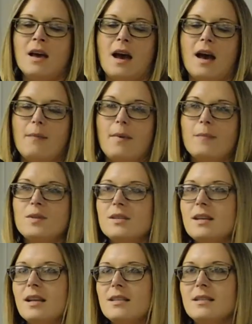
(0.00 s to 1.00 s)
I'm
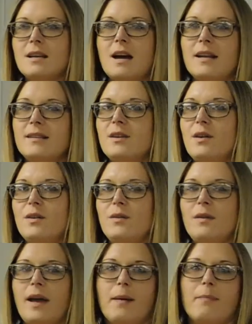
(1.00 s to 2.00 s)
just going to kind of tell
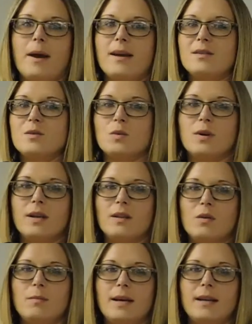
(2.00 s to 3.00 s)
you my story
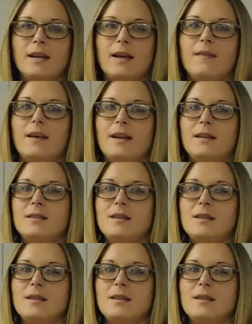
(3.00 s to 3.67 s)
a little bit and then